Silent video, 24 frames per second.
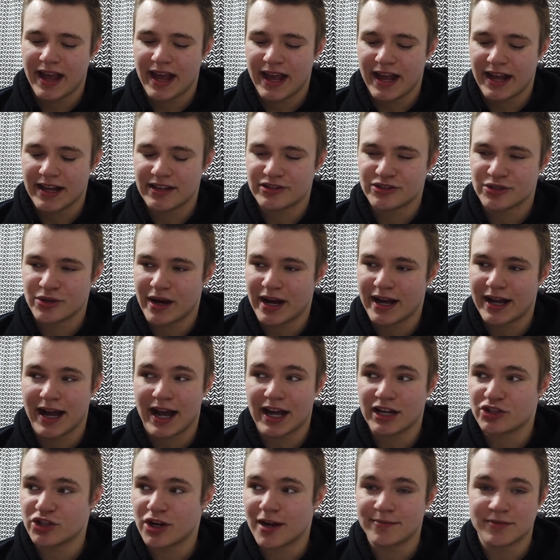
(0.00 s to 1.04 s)
And so
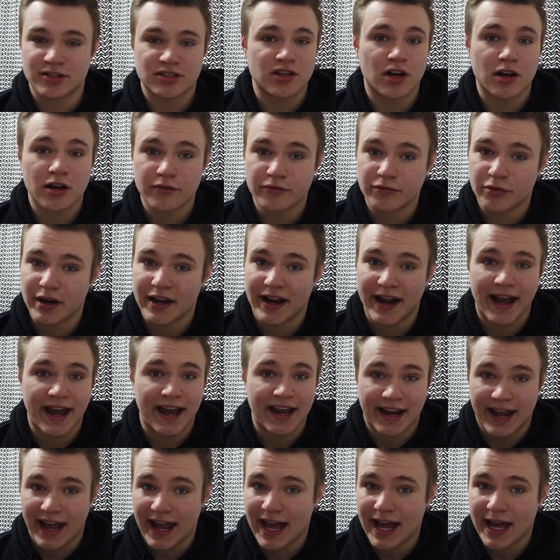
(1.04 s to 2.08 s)
I dropped a ton of weight. I
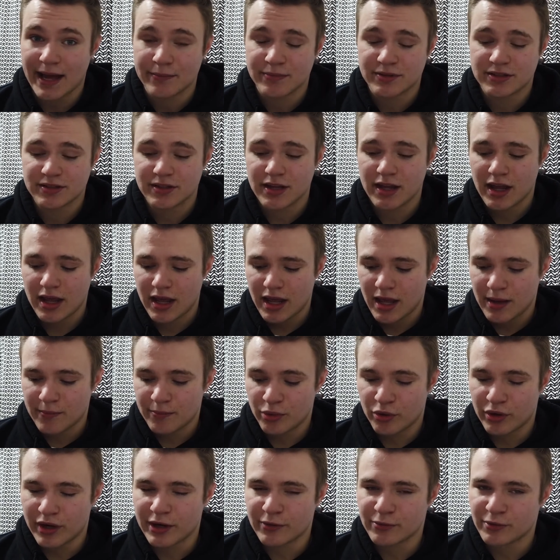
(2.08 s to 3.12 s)
had abs,
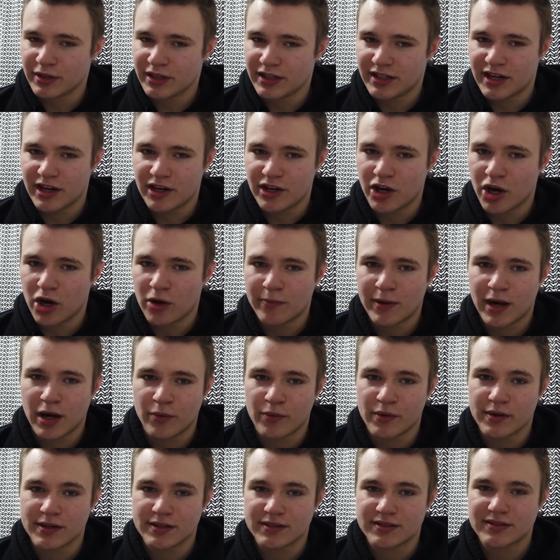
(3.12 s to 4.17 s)
but what I really didn't know
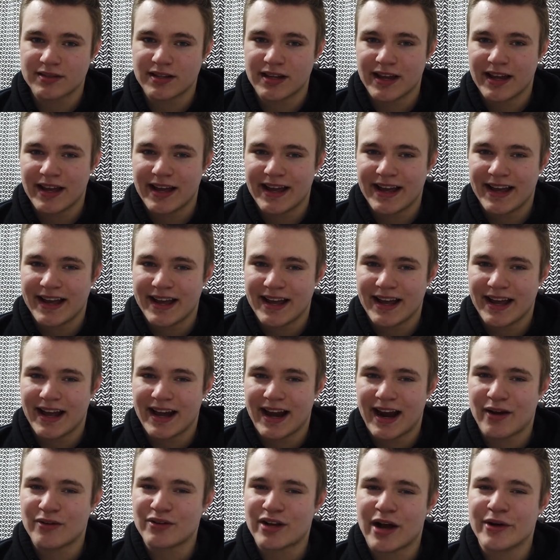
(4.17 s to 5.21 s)
about was
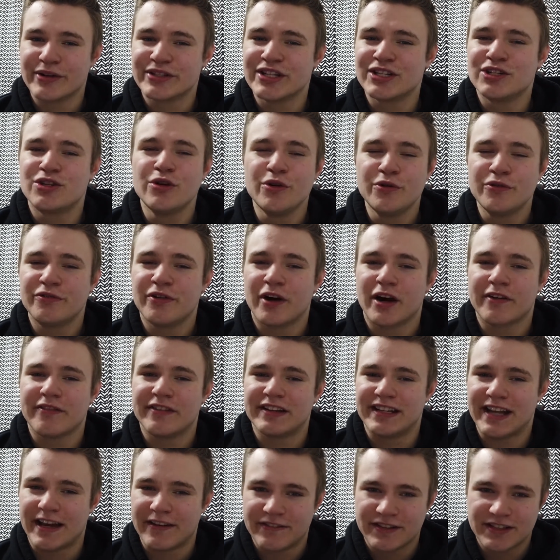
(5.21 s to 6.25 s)
I was in too far of
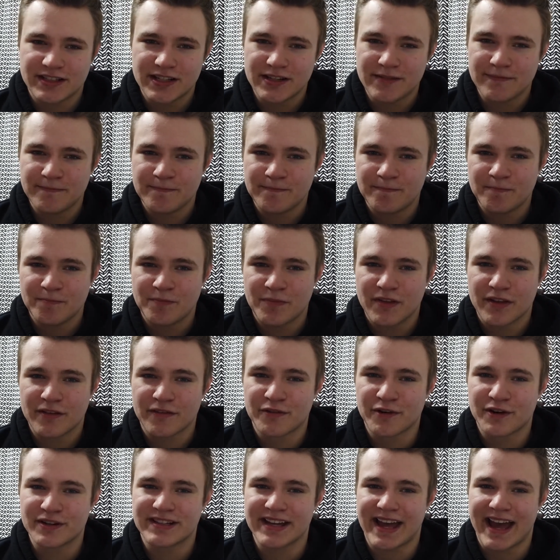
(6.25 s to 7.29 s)
a deficit
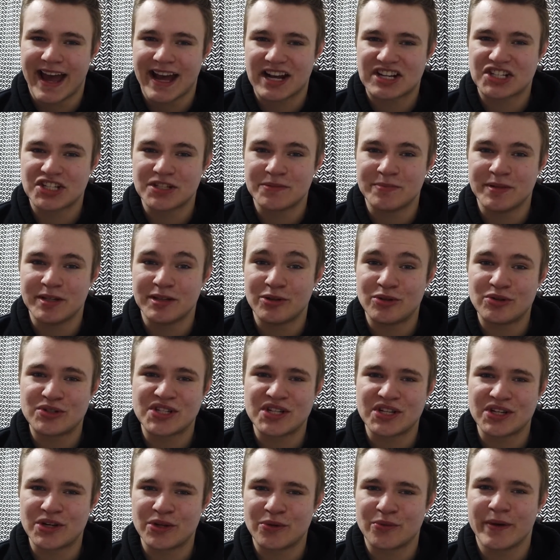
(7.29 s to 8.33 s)
for it to actually be
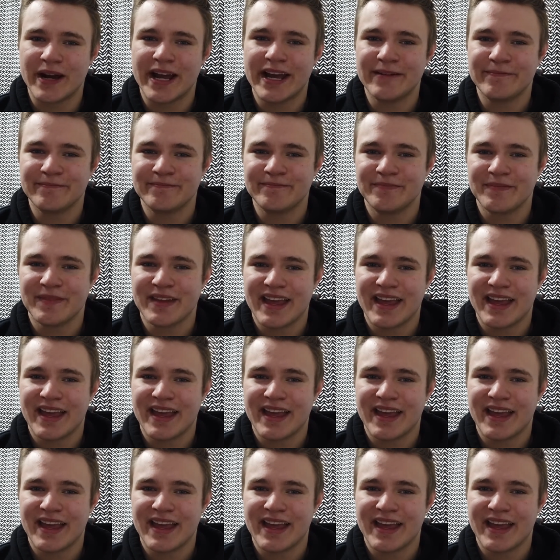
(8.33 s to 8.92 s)
losing good weight.